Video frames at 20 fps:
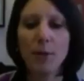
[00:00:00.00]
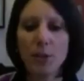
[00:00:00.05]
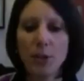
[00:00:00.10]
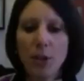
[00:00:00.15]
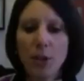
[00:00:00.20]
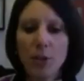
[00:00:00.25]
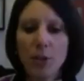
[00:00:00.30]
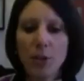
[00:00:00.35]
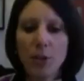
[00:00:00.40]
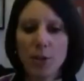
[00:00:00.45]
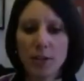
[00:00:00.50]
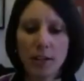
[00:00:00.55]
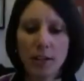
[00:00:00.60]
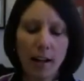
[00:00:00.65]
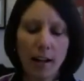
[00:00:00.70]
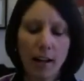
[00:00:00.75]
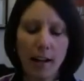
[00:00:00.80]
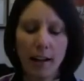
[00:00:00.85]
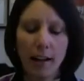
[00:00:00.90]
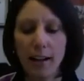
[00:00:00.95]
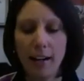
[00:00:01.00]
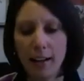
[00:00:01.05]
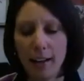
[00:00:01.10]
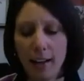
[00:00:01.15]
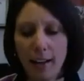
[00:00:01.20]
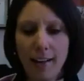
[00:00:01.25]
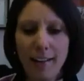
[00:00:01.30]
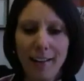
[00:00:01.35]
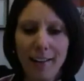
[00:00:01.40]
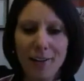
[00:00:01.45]
is on your side,
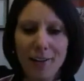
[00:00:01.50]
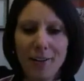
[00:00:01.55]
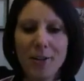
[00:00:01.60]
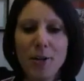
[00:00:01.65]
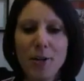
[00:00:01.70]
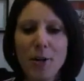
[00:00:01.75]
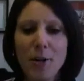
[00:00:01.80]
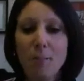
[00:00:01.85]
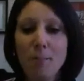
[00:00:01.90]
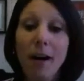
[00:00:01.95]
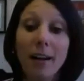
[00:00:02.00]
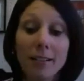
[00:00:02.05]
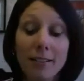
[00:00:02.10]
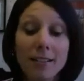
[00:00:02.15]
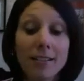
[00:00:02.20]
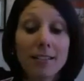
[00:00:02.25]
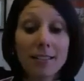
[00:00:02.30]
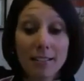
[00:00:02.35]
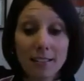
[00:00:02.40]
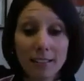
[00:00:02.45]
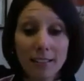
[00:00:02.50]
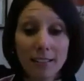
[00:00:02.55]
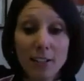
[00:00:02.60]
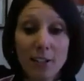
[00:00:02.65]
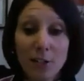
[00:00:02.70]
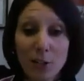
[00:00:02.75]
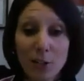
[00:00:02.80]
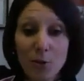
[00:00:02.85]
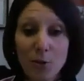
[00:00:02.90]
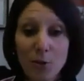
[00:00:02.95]
months
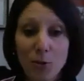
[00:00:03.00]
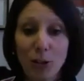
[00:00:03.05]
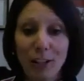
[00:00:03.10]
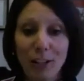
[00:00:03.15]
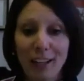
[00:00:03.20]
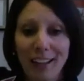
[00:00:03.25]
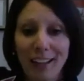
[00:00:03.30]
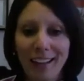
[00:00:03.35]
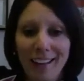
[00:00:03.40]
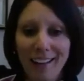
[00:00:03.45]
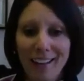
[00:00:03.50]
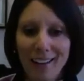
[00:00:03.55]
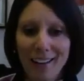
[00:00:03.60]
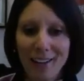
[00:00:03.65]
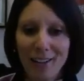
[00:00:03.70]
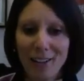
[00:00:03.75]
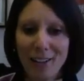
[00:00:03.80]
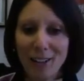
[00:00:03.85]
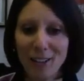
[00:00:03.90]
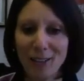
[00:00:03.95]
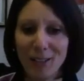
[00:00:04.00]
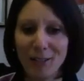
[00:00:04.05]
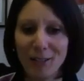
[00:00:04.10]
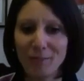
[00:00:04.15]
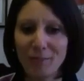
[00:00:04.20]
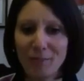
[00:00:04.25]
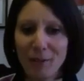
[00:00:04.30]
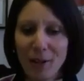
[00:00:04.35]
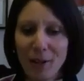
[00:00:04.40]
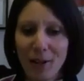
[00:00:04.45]
is usually
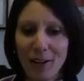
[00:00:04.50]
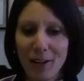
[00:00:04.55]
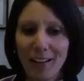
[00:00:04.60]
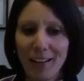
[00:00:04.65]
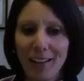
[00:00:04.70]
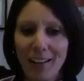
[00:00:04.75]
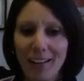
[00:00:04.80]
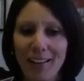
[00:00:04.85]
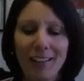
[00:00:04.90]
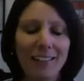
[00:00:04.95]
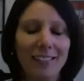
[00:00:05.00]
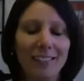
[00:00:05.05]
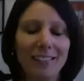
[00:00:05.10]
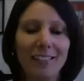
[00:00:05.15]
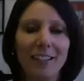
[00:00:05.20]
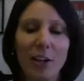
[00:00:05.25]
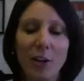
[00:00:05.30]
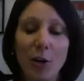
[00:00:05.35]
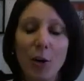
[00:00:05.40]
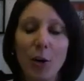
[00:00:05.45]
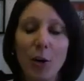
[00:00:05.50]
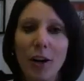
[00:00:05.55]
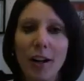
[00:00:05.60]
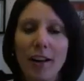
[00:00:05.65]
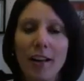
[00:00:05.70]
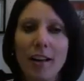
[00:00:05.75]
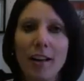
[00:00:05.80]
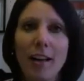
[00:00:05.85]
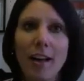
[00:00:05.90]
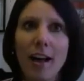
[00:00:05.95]
um, uh, uh,
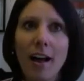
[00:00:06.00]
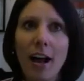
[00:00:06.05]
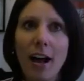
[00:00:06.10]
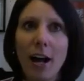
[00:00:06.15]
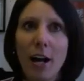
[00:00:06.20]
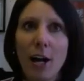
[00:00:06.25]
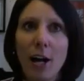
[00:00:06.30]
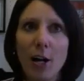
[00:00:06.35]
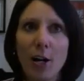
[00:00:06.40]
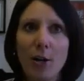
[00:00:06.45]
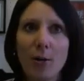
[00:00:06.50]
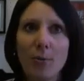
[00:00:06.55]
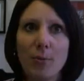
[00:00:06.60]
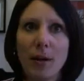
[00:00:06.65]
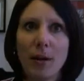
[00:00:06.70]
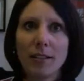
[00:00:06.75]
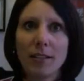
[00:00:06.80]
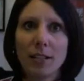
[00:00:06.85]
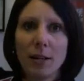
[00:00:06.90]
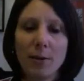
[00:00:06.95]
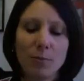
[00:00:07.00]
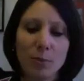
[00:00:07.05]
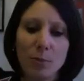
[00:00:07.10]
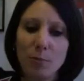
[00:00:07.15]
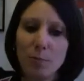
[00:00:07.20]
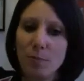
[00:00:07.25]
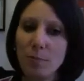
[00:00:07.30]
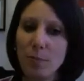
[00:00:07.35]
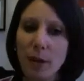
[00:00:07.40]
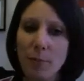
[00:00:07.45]
good. Um, some
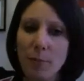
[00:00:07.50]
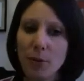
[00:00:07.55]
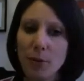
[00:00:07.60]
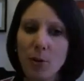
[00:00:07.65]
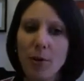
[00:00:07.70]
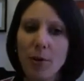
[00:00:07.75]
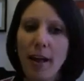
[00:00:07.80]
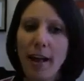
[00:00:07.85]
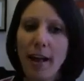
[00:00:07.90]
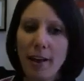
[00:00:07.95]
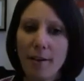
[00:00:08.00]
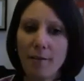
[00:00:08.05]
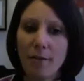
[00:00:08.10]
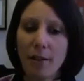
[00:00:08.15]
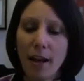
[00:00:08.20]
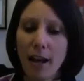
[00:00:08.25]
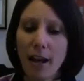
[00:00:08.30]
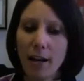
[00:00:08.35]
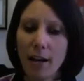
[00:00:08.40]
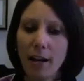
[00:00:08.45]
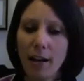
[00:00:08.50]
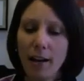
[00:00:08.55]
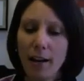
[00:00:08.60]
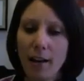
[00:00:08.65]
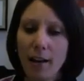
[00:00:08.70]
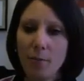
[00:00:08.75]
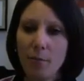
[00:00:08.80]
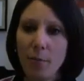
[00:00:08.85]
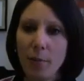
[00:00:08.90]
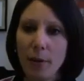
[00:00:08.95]
people don't have that,
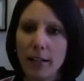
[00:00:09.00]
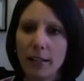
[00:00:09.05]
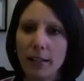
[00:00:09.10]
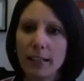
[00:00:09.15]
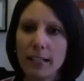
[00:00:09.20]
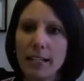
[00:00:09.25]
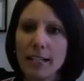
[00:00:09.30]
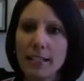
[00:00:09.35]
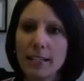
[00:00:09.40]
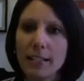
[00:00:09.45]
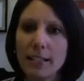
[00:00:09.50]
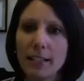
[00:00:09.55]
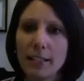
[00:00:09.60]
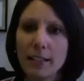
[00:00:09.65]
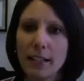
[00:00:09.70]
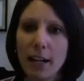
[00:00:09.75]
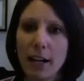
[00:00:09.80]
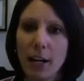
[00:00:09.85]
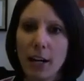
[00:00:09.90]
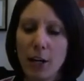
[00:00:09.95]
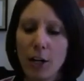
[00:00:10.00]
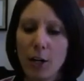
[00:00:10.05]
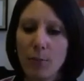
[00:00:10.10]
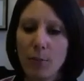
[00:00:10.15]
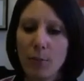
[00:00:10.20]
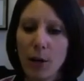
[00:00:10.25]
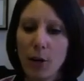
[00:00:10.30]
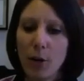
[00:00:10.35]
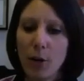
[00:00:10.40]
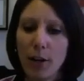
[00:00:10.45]
but at least
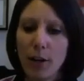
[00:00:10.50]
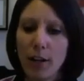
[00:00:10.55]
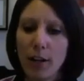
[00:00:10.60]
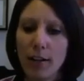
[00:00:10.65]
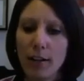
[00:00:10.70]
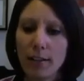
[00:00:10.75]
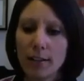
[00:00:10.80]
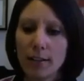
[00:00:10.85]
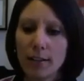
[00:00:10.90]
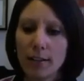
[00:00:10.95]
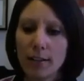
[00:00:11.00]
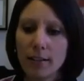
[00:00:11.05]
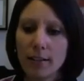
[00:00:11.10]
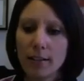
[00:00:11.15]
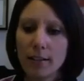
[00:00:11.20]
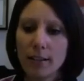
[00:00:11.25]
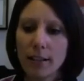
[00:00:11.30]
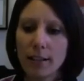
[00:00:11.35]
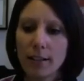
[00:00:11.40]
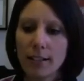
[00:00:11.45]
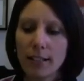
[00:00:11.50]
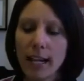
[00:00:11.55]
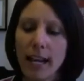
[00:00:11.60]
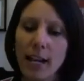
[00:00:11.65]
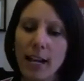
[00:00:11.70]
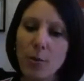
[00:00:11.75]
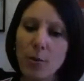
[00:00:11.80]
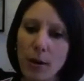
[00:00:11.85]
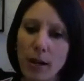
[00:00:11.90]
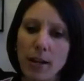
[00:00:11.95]
um, a good six to
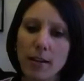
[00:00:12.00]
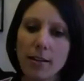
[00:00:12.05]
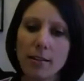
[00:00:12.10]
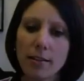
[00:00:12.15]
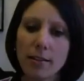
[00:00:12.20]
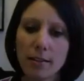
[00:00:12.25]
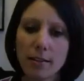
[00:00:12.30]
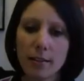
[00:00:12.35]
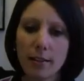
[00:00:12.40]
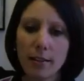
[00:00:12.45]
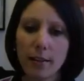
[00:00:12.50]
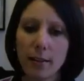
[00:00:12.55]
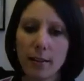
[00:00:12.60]
eight weeks